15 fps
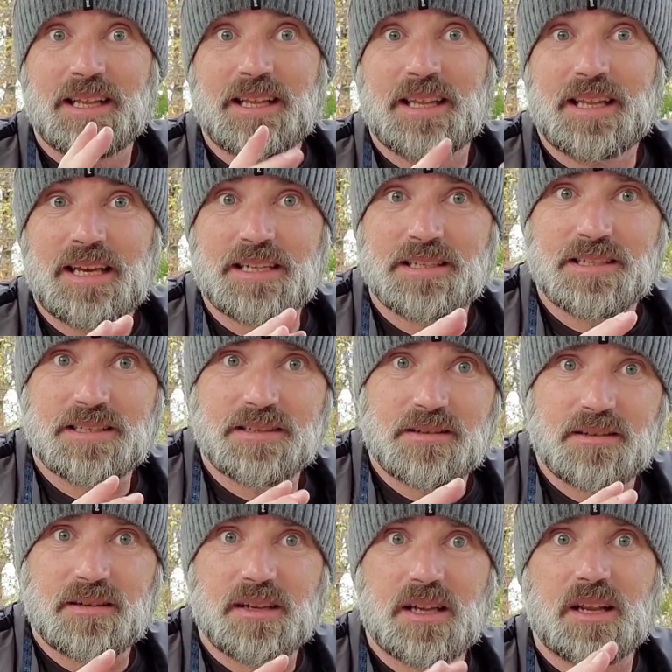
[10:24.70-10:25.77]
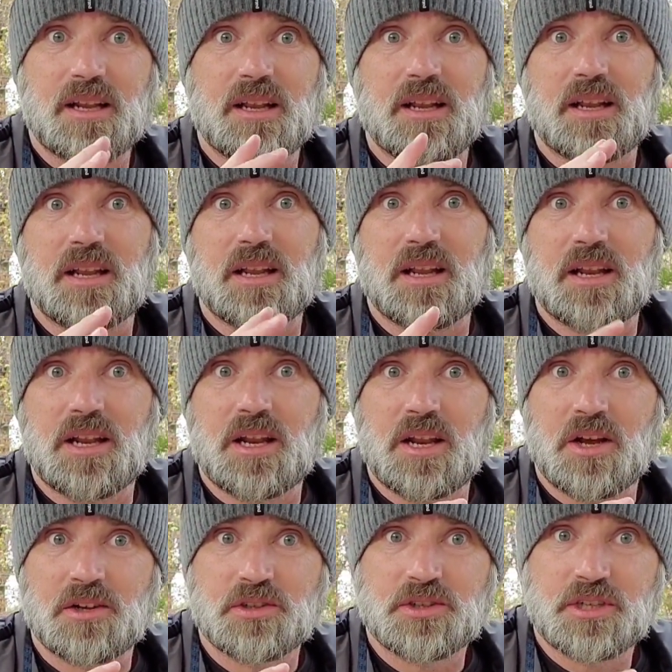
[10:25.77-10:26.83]
That's
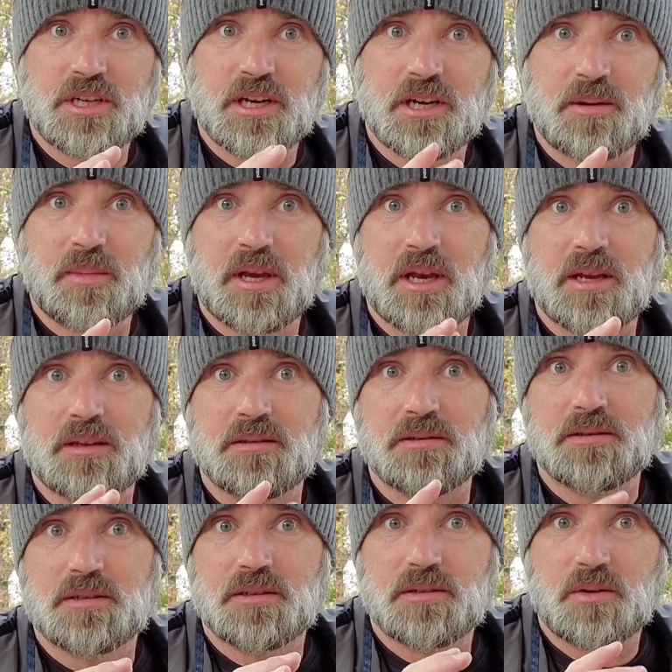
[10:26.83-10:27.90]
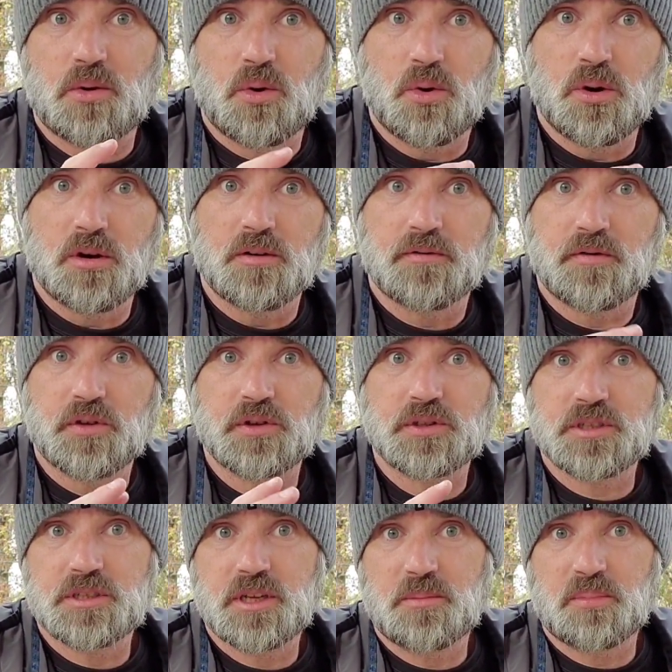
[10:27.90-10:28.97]
lunchtime hams, or
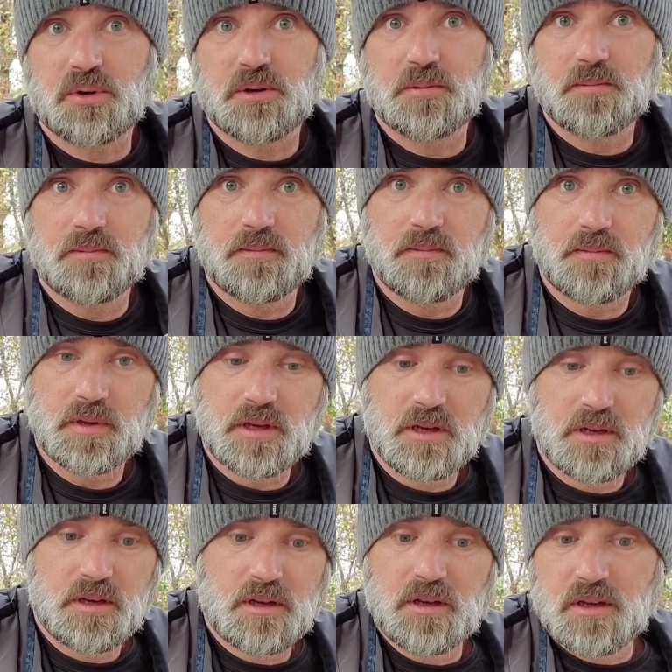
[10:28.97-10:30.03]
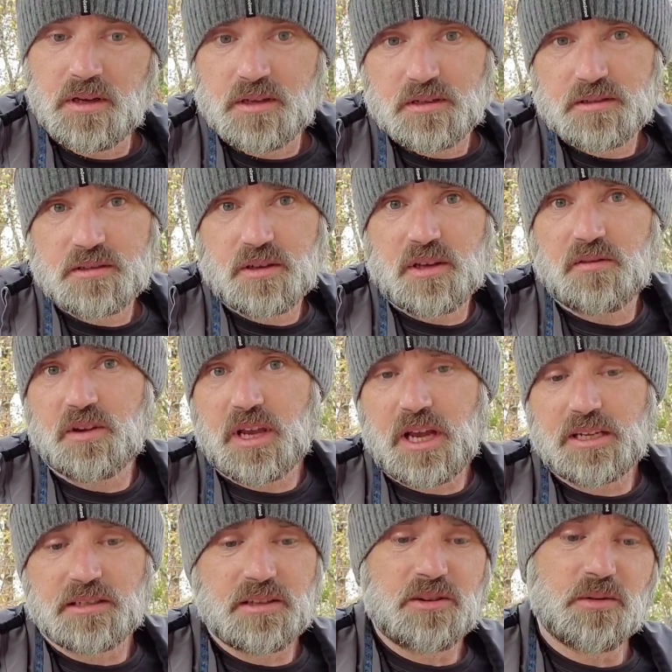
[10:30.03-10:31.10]
first supper. So give you
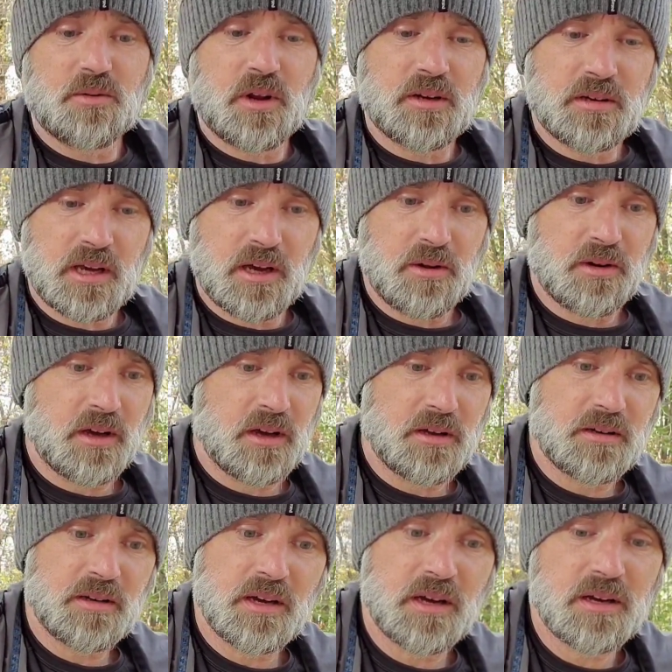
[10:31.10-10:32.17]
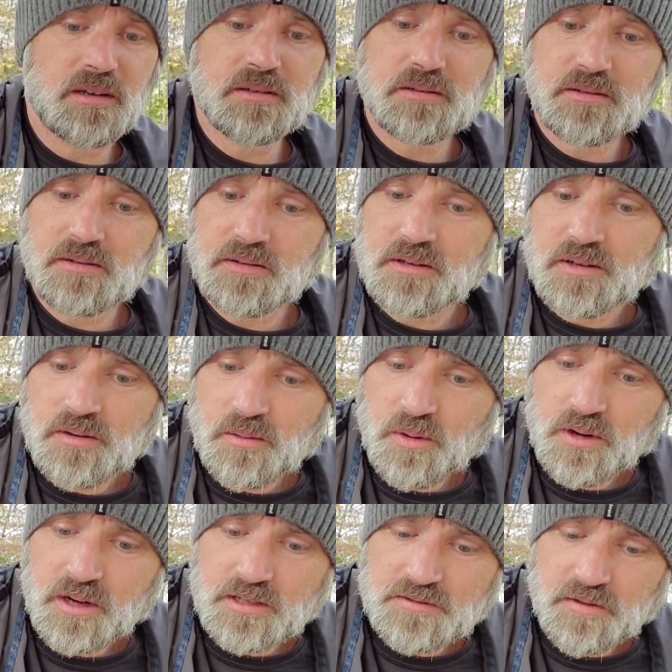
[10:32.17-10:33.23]
guys a little rundown on
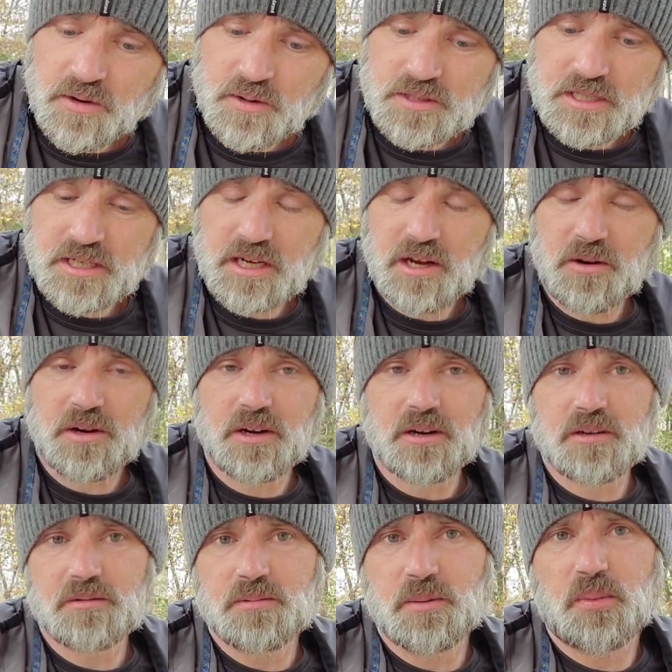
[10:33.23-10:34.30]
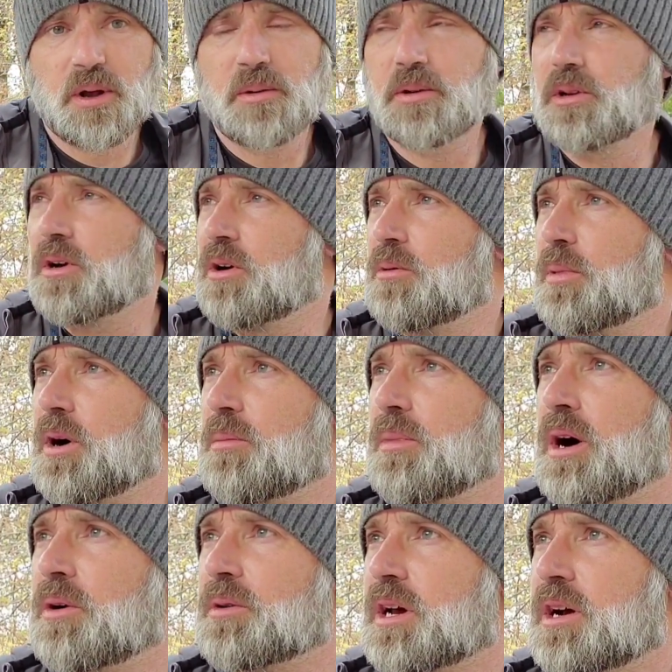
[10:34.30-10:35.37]
what us folks eat out here. You probably know about
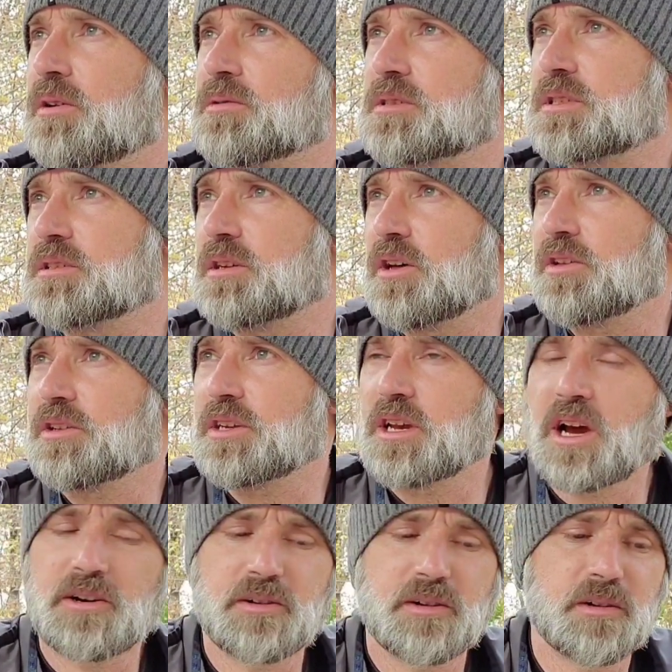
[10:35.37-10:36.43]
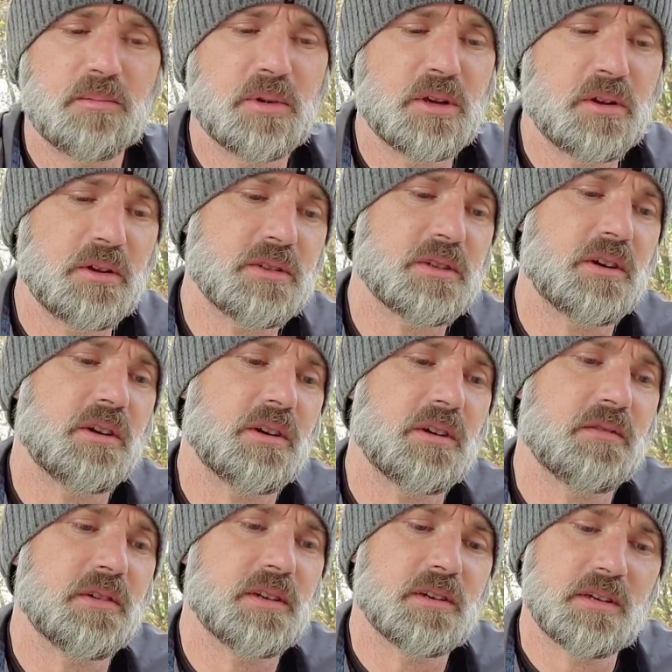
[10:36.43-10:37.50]
Mountain House and all the dehydrated meals, or heard
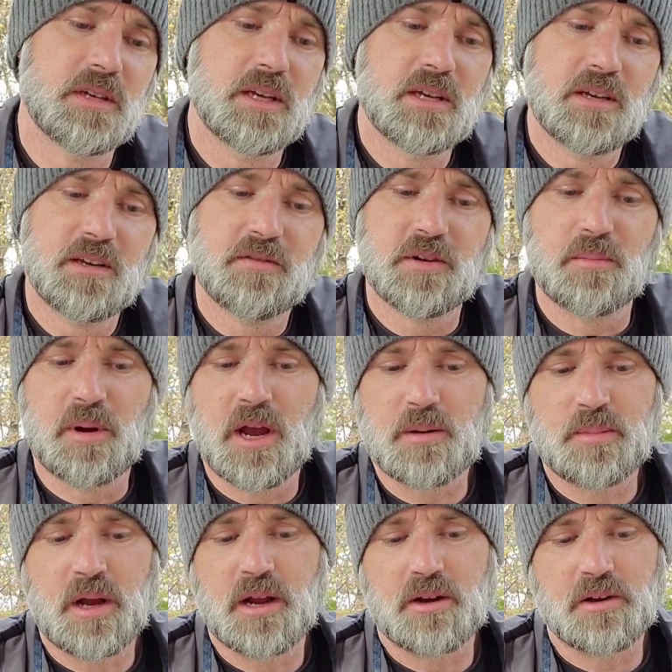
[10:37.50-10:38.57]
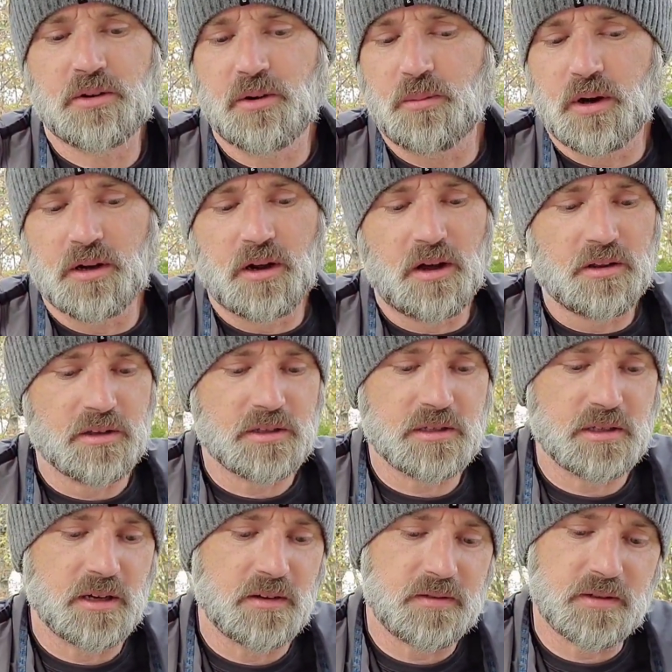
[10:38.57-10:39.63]
of it. If you're a backpacker, you know about all this
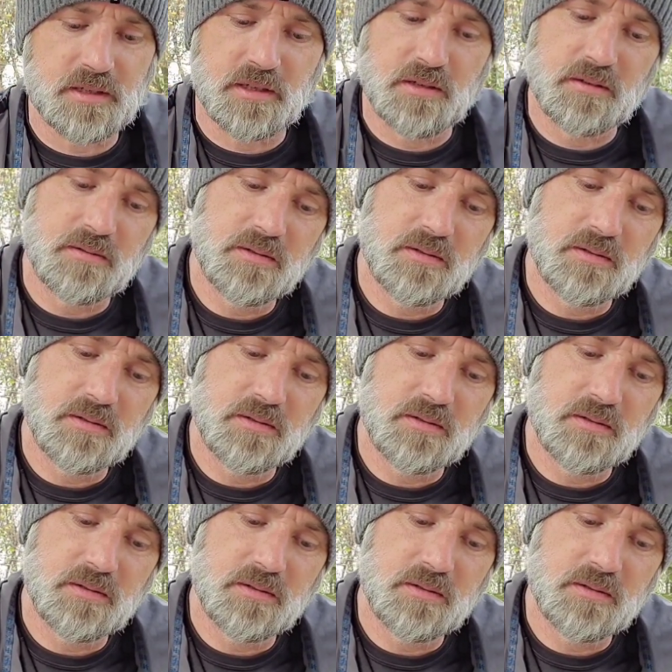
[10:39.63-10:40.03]
stuff, so